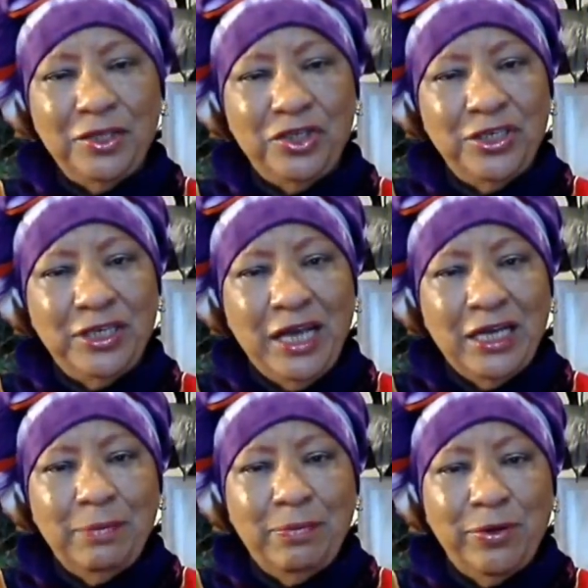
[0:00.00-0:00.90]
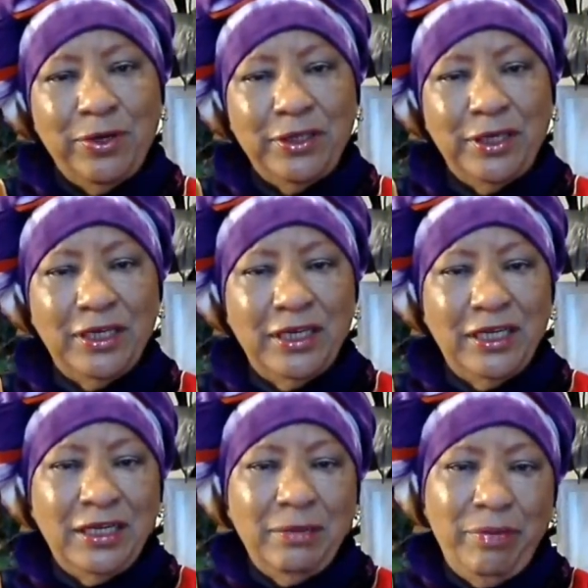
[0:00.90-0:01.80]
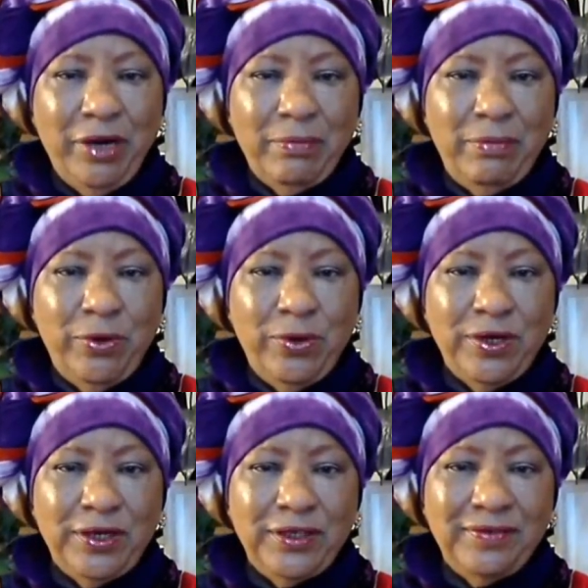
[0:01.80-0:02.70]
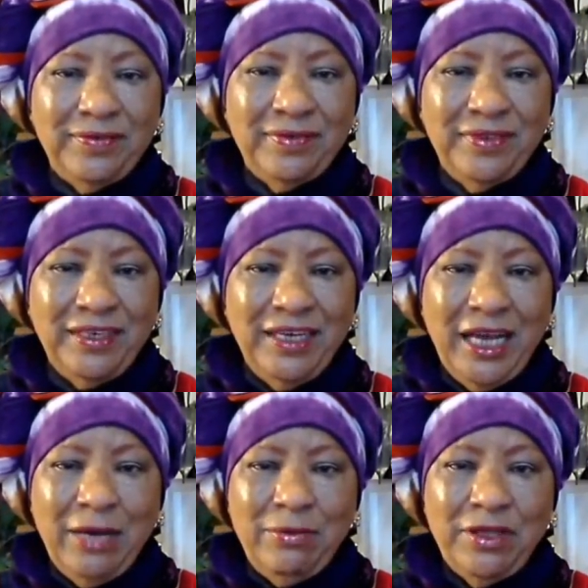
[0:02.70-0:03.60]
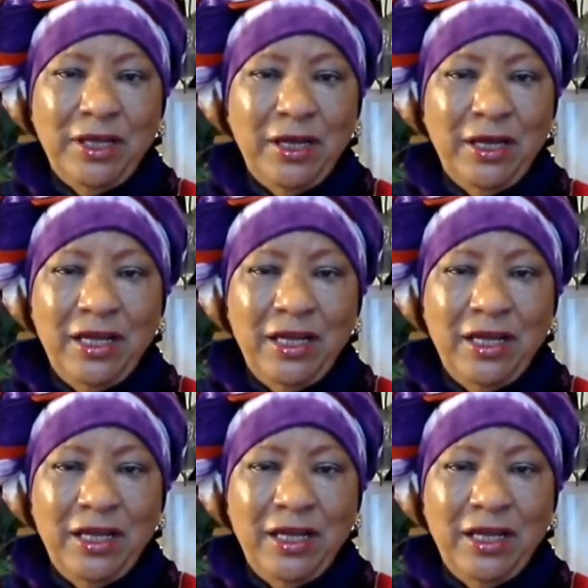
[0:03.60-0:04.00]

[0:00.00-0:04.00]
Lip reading: She got up on the buckboard and with a